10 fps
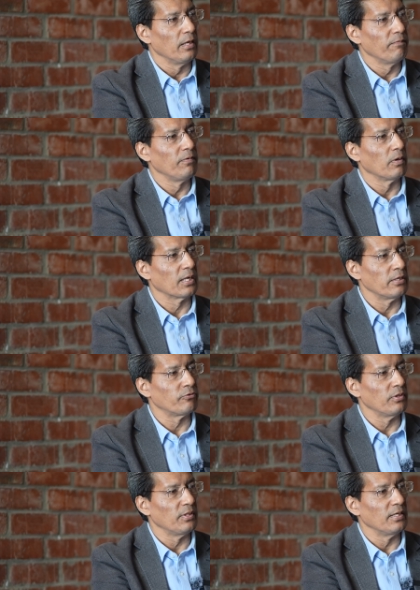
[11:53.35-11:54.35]
If your
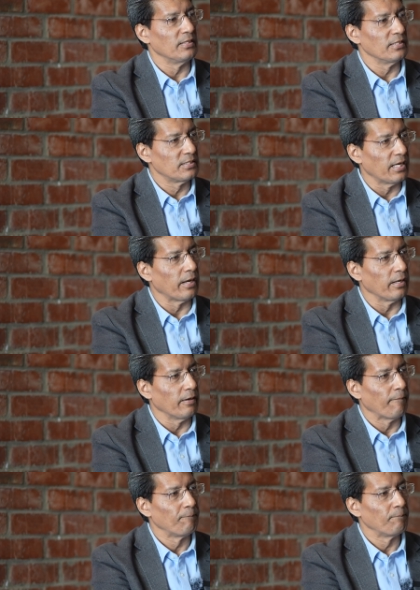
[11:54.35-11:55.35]
country is in
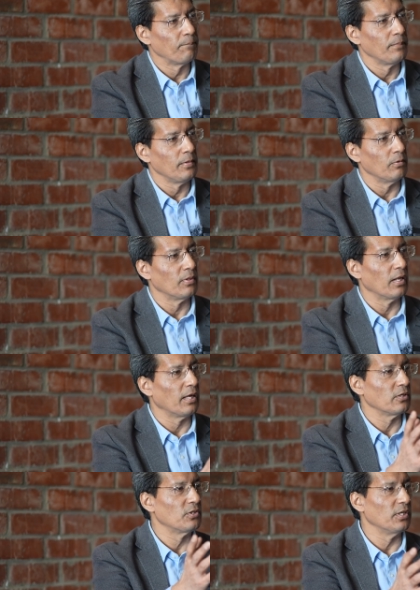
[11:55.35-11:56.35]
disarray, if they're
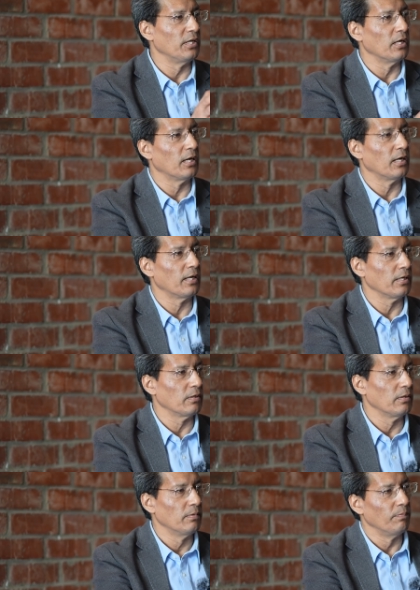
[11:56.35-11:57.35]
like Syria, like
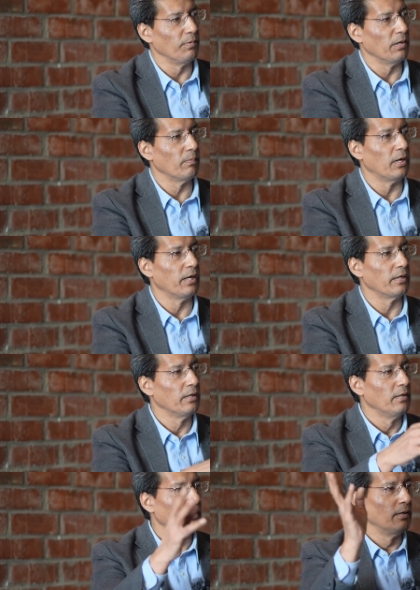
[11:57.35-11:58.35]
Myanmar,
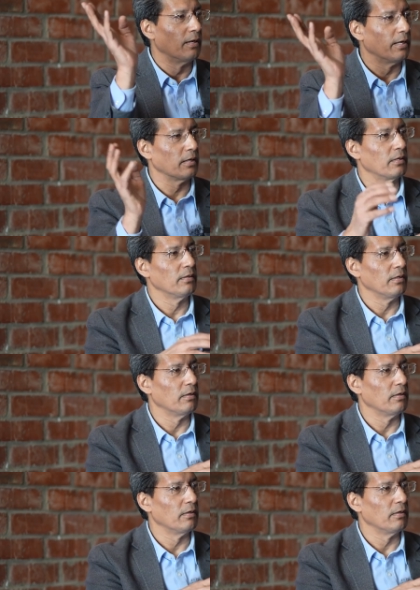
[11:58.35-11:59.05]
like,